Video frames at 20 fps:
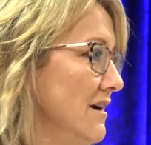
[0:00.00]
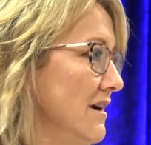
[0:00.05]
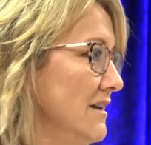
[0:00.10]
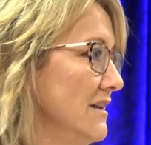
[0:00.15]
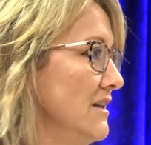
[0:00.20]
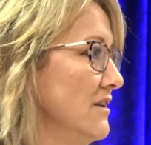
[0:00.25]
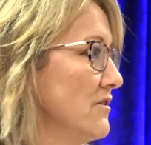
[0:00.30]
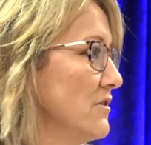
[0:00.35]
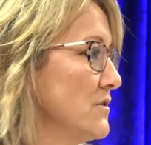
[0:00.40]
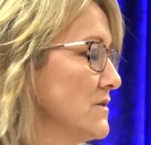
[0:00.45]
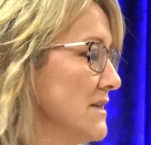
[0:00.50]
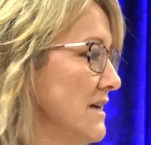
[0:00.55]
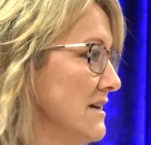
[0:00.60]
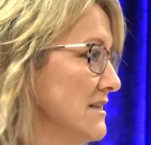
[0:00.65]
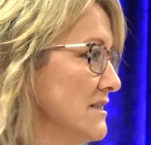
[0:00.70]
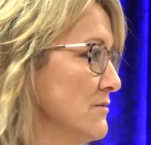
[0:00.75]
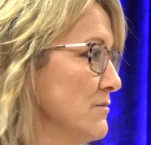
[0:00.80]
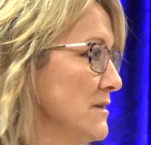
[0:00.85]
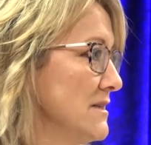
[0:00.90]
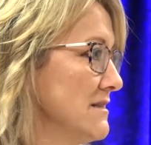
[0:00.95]
on Ethos
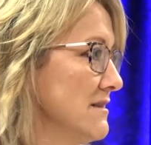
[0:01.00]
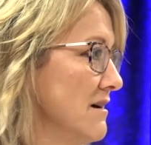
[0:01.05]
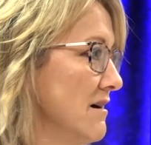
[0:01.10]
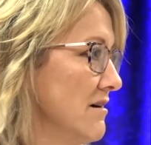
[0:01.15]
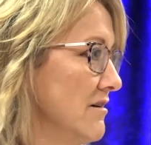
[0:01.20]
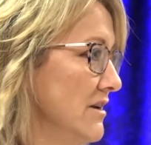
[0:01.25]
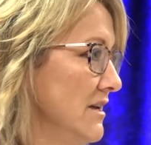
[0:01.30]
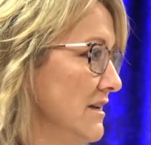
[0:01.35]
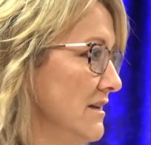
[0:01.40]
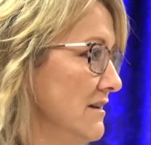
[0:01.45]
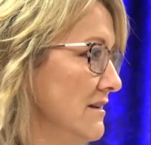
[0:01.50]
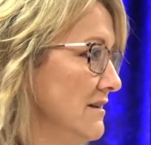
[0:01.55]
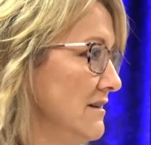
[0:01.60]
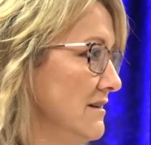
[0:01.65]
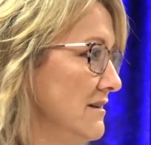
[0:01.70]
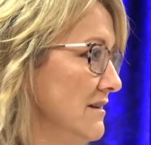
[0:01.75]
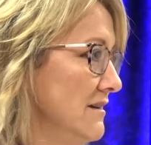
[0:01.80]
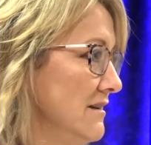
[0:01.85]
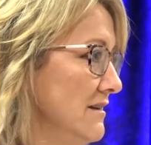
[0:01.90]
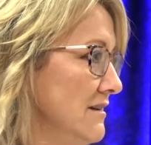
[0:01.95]
Hospice are
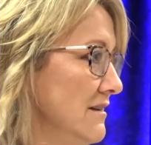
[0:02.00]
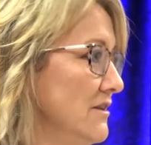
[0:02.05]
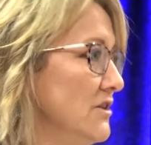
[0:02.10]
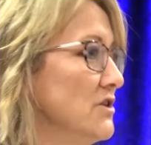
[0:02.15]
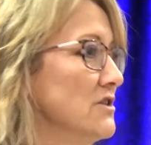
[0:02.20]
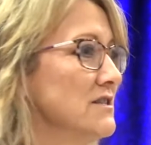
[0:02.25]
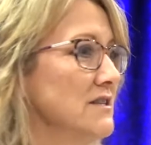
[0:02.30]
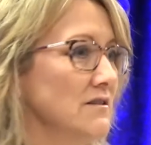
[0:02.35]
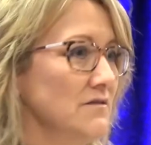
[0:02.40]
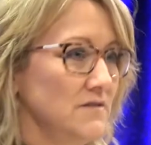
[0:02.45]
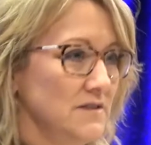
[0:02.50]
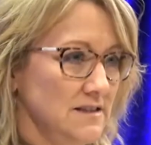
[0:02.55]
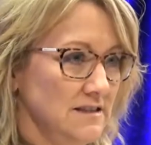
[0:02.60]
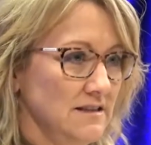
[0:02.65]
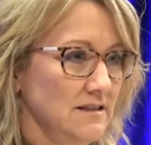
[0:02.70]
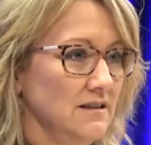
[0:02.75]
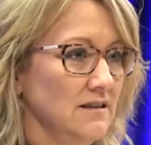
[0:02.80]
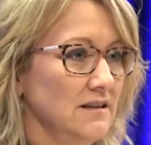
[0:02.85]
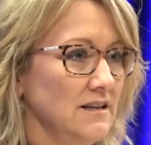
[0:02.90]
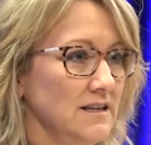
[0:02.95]
in nursing
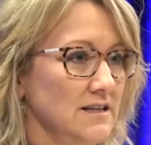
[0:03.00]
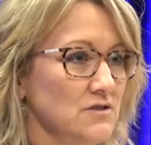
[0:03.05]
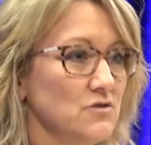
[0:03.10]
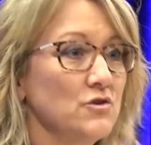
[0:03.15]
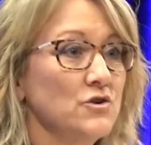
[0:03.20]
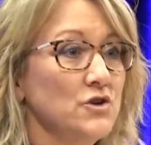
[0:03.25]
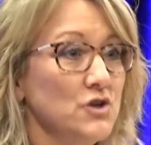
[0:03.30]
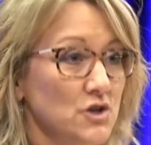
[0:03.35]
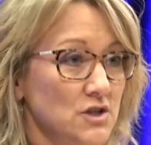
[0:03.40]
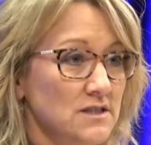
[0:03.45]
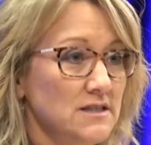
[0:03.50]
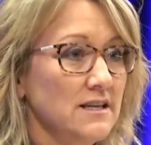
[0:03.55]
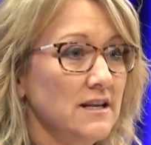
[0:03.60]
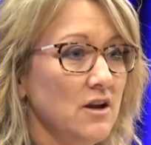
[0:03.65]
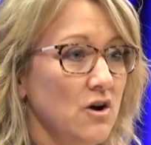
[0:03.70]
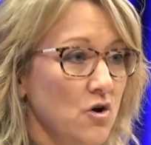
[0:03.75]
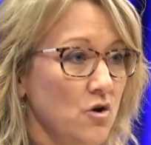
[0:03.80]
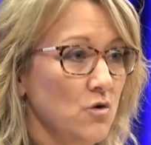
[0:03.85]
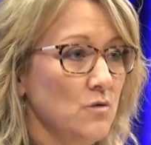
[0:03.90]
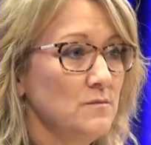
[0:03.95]
facilities or nursing
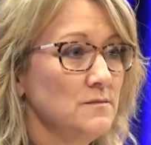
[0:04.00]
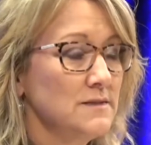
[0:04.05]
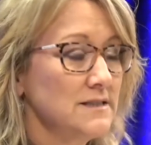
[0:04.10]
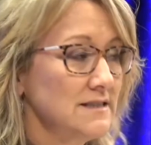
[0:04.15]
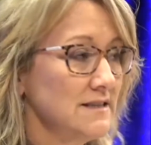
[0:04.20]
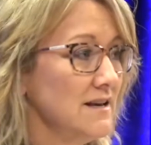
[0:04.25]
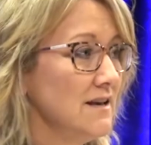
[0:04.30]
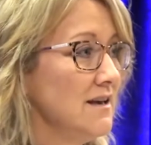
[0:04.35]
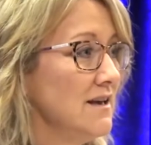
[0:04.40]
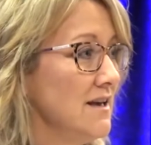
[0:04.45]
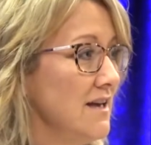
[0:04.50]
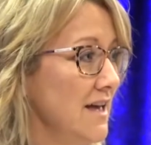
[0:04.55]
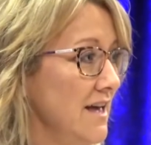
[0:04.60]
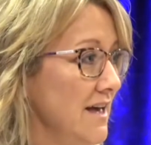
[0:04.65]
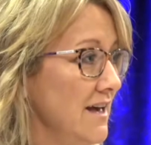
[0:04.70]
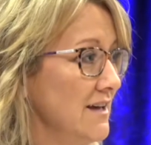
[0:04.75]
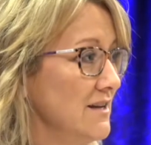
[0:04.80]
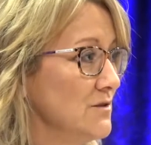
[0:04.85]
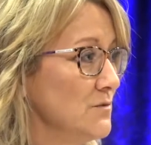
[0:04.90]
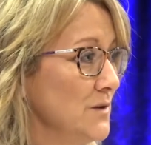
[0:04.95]
homes,
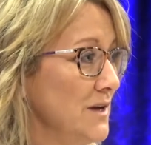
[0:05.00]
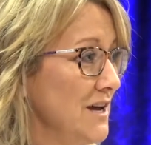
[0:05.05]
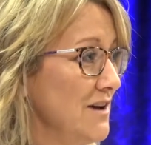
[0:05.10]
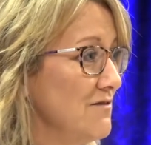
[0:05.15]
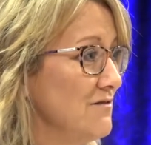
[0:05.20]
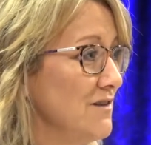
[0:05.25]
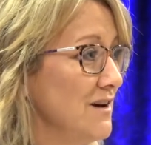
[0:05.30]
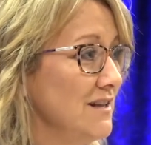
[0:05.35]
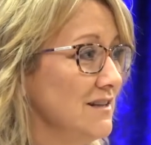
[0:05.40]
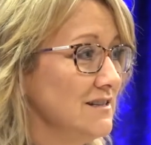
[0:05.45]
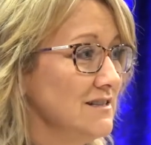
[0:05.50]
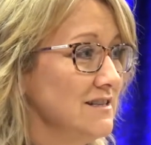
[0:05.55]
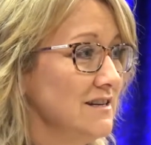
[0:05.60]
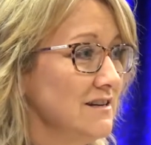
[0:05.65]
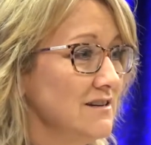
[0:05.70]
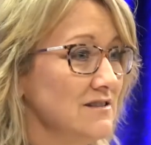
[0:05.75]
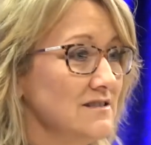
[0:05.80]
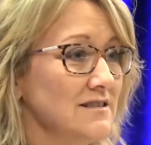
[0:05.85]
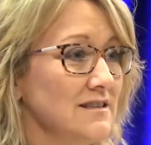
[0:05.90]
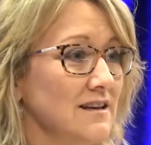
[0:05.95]
and we have
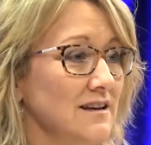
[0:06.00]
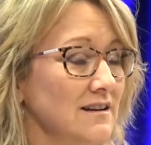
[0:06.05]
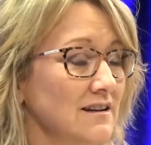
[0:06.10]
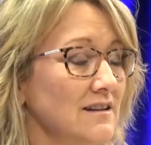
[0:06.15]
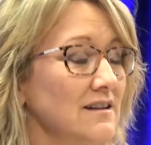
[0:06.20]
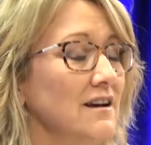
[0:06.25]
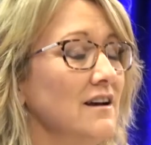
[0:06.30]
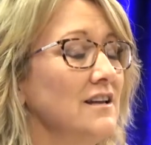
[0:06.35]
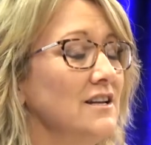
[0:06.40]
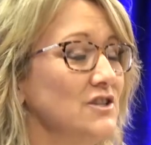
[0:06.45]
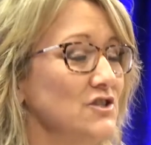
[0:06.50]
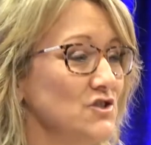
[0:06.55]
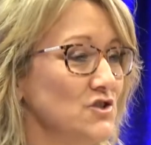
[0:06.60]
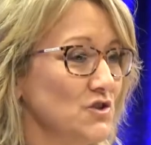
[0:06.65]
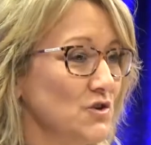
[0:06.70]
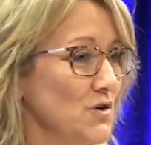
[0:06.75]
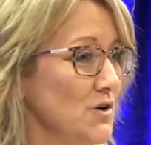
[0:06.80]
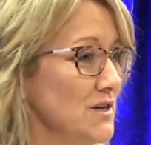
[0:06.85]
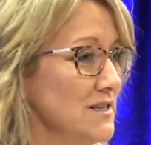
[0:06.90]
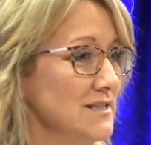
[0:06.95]
volunteers that
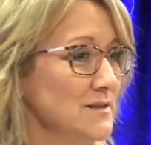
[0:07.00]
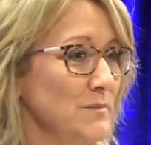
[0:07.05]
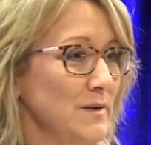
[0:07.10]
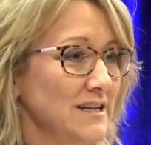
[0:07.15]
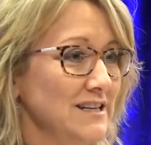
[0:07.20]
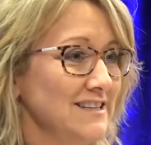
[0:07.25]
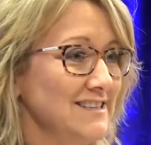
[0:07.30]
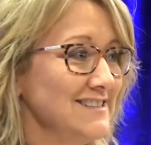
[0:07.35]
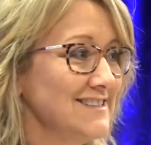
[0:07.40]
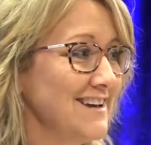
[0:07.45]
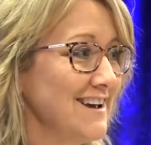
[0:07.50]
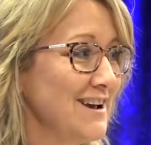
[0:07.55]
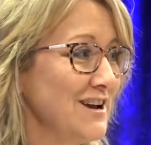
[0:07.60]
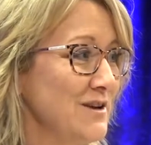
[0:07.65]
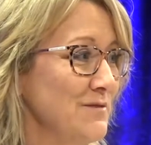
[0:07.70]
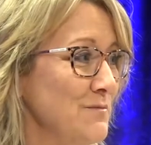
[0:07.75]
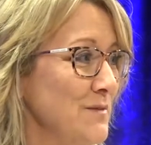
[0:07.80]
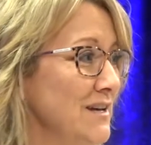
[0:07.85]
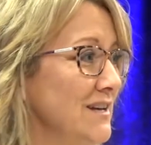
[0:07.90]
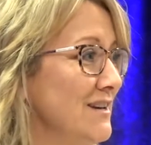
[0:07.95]
enjoy spending
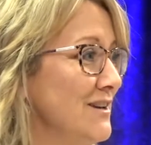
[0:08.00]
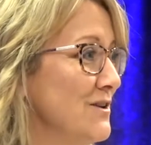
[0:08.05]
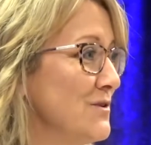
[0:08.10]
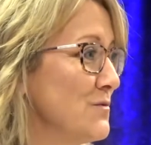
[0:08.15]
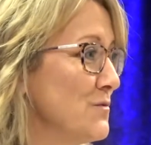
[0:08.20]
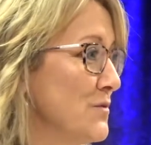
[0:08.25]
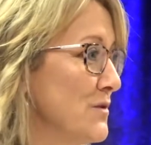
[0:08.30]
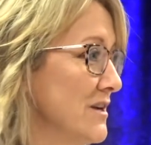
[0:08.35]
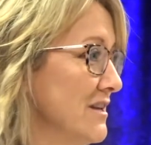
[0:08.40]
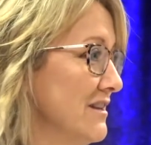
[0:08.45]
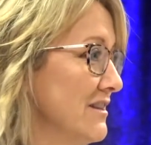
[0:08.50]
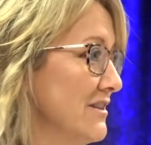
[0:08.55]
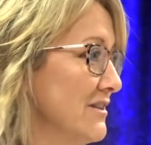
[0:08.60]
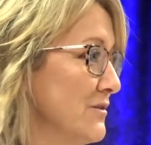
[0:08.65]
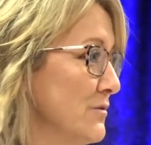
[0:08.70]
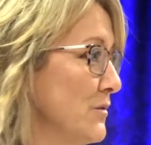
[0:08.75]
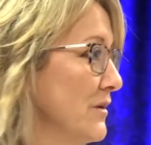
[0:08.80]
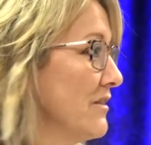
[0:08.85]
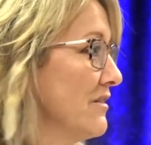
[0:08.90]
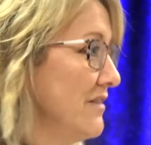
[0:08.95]
time
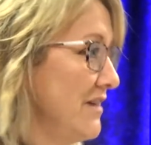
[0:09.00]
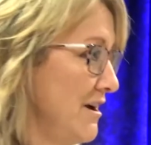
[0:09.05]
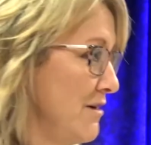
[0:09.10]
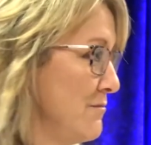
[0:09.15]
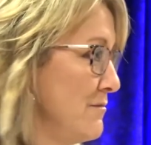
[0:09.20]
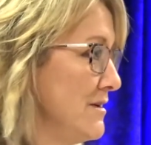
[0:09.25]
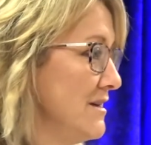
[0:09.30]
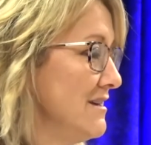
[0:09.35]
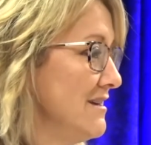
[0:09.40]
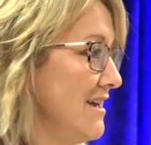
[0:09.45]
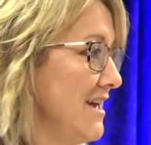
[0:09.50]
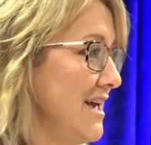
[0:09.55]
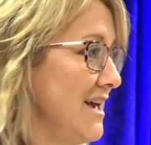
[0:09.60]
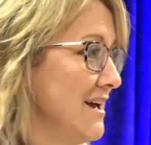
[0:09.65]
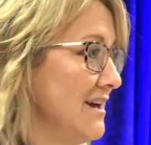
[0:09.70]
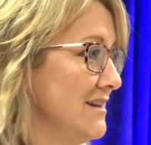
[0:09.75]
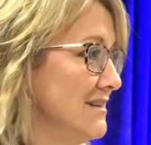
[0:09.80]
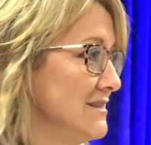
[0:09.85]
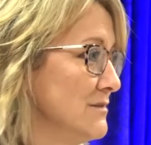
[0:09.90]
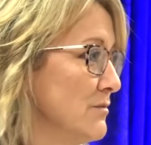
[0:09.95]
with them
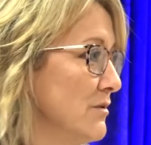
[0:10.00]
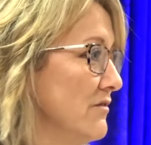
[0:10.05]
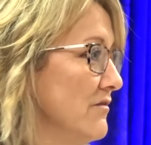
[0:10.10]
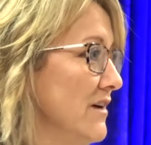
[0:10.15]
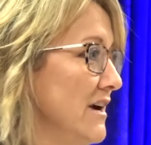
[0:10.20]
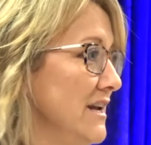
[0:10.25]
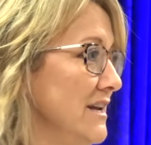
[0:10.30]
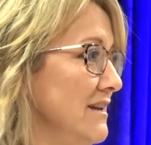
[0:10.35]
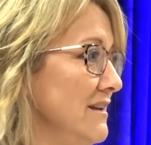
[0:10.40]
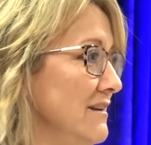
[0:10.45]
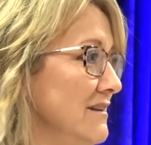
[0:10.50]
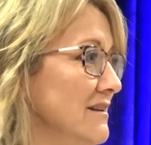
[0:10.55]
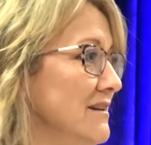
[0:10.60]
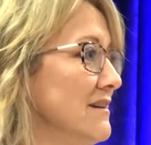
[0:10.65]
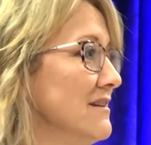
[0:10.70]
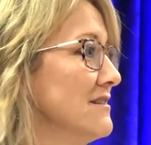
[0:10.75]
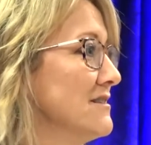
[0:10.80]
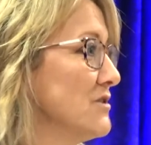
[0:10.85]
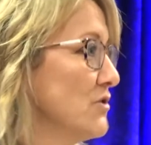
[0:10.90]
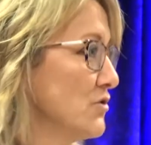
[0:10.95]
and providing
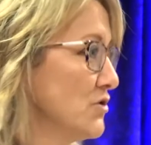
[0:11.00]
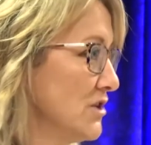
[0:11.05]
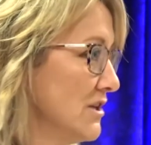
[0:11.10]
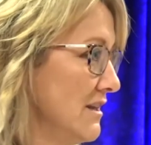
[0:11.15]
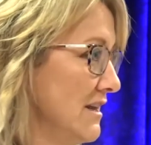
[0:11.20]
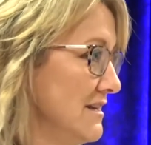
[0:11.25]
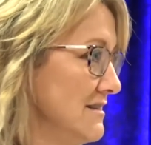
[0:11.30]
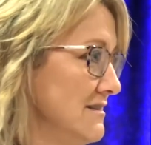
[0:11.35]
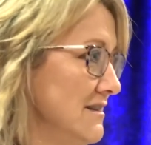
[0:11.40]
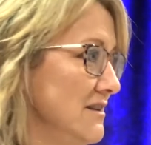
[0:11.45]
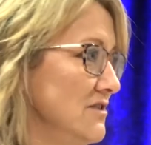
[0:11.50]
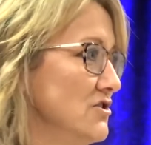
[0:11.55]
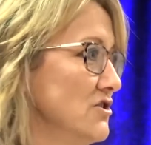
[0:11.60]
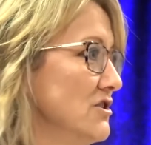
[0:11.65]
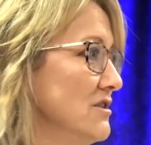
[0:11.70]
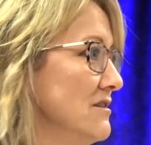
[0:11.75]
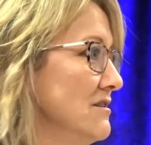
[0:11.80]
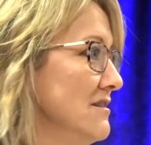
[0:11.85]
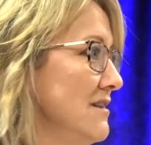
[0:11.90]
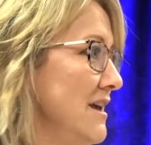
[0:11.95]

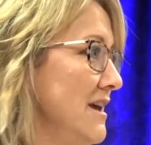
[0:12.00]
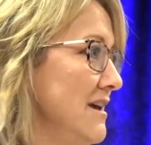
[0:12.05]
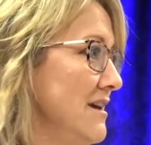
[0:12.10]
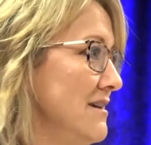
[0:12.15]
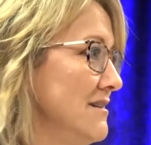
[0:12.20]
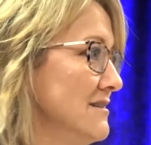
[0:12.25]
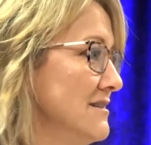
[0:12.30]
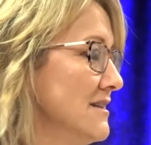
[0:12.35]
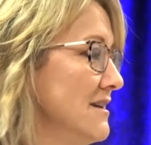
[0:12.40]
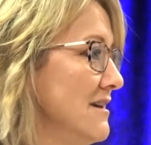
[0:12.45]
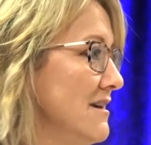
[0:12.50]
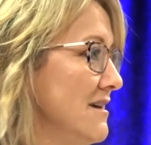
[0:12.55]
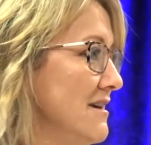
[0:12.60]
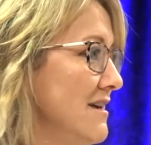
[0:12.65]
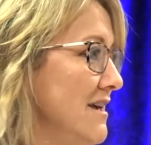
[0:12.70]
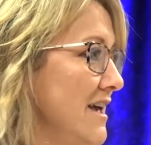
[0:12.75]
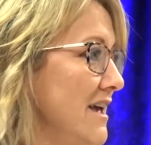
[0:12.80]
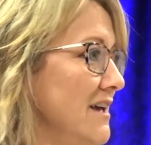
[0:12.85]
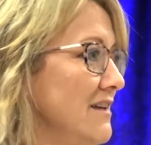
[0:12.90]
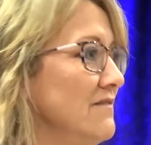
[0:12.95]
socialization and
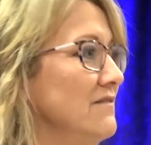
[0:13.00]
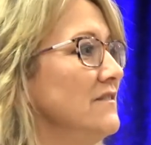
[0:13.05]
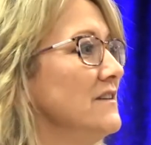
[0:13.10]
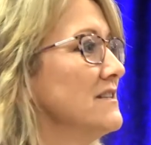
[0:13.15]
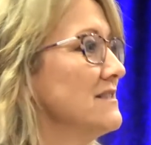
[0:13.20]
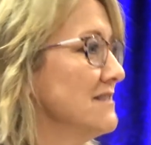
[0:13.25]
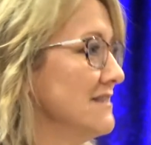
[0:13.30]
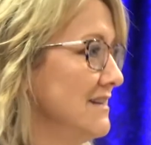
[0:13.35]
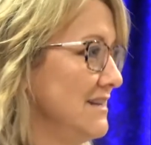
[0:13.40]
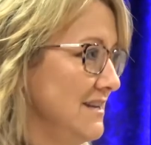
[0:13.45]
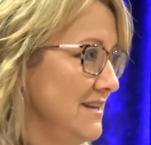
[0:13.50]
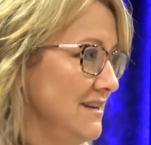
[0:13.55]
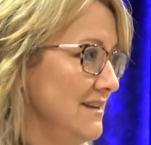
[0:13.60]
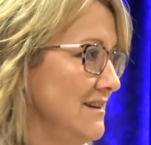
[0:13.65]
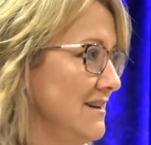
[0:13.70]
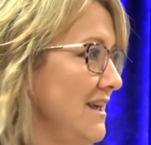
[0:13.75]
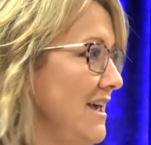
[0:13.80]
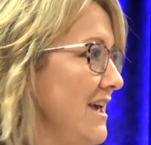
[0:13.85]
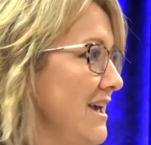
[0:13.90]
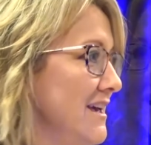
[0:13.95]

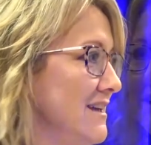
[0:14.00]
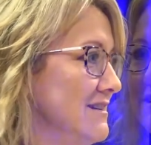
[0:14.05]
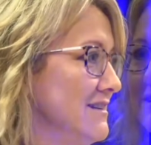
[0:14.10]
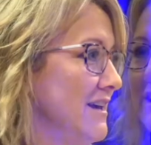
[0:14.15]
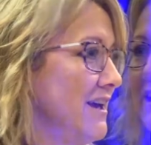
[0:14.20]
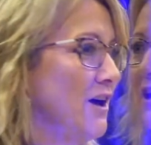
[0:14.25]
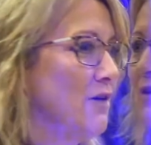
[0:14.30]
visiting and